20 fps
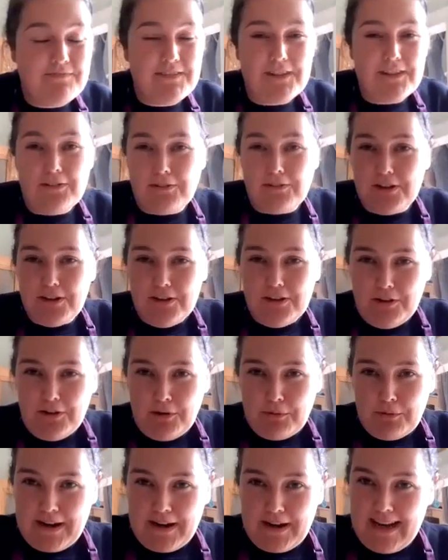No, you're not
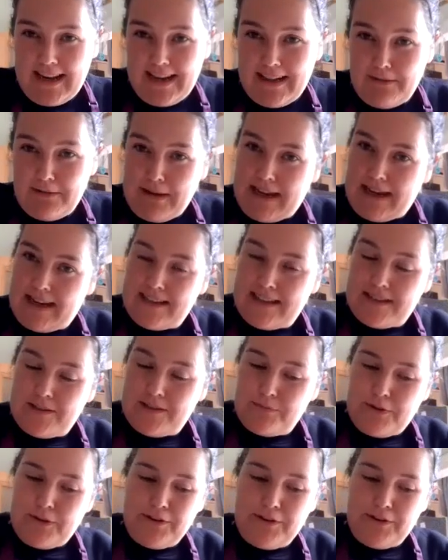breaking the bank, I
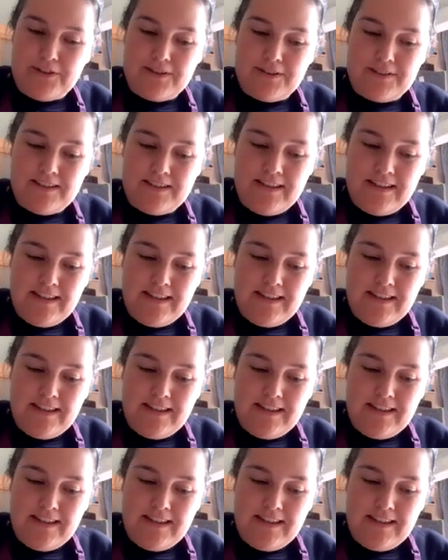suppose.